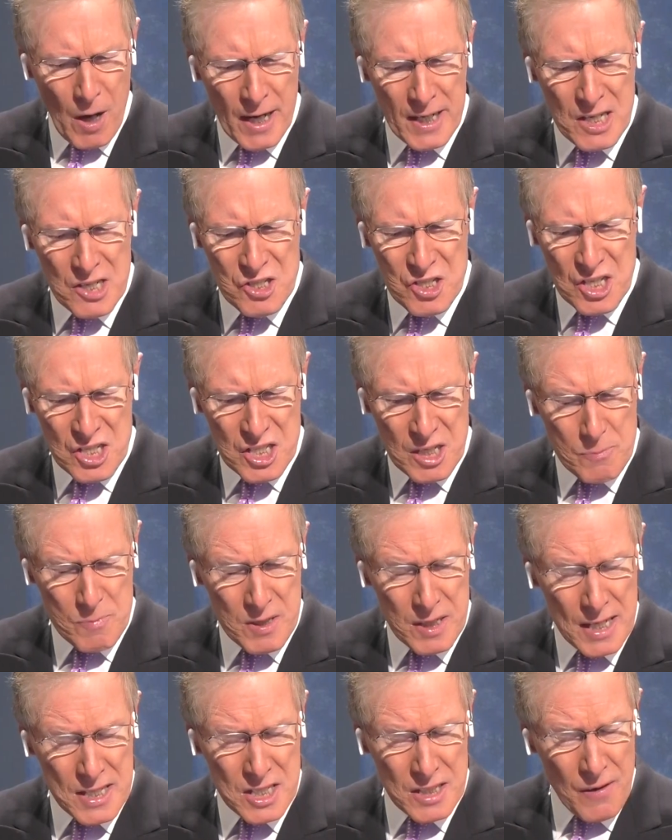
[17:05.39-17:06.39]
body
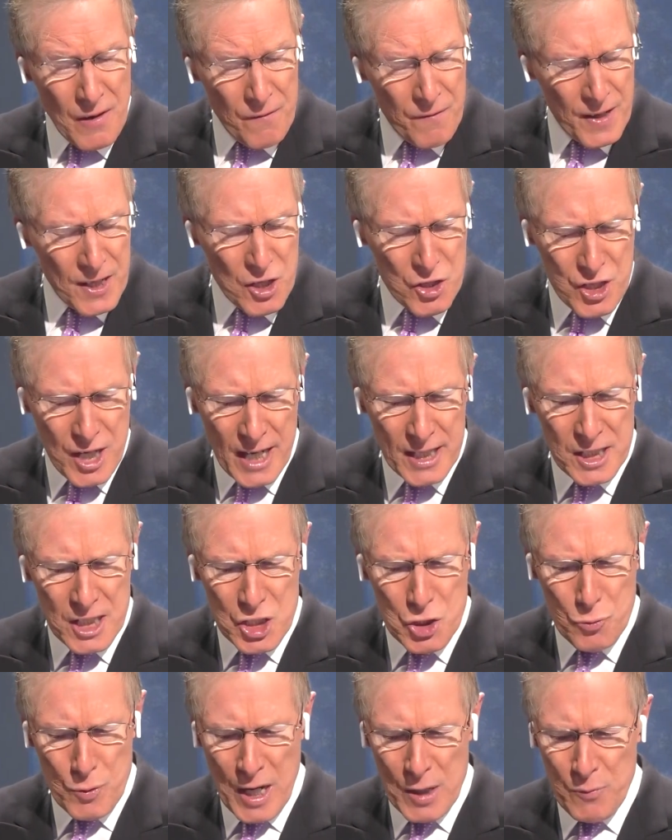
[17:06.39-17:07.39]
systems. Let's finish out
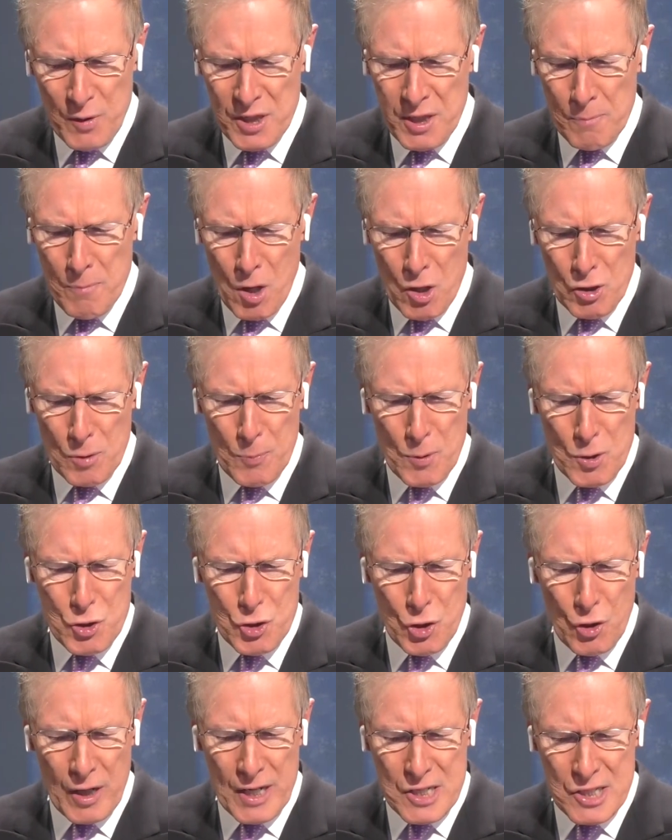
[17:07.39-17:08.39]
this run with a multiple
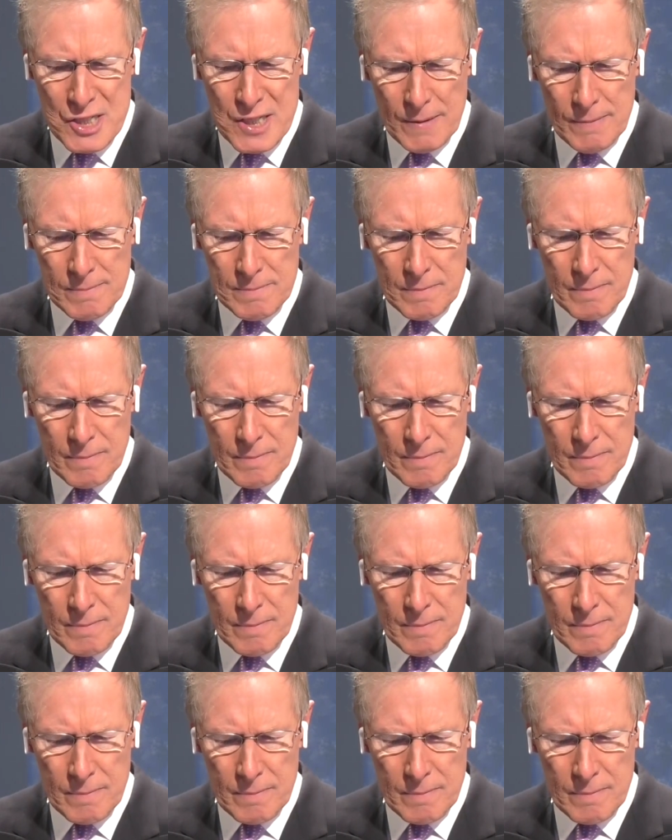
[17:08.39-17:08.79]
choice.